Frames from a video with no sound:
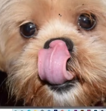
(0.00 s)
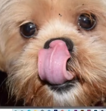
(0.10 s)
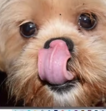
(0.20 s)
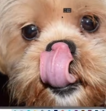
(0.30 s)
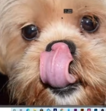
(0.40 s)

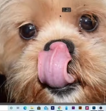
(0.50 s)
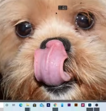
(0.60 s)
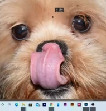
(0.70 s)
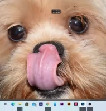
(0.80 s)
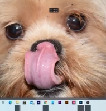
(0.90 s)
both these
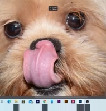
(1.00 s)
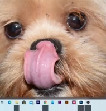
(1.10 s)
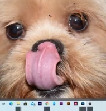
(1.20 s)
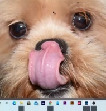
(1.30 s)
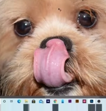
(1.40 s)
photos
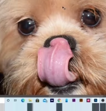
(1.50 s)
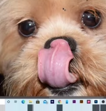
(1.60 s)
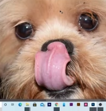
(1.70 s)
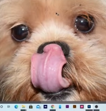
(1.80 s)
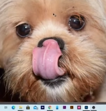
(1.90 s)
are
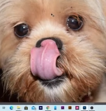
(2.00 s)
similar in